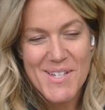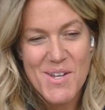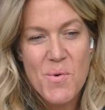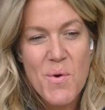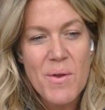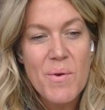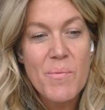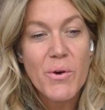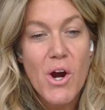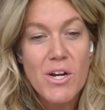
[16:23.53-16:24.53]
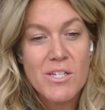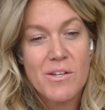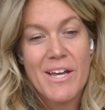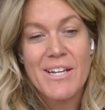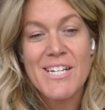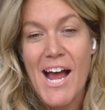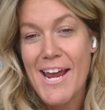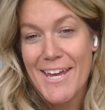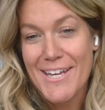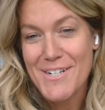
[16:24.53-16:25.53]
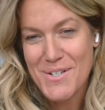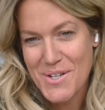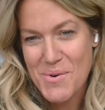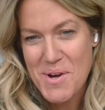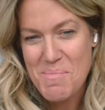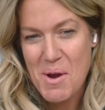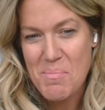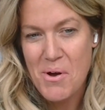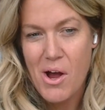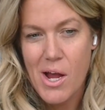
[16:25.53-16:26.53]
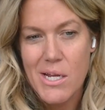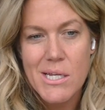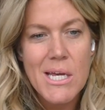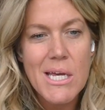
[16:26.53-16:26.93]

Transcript: So in regards to tying it to the grid mod pod,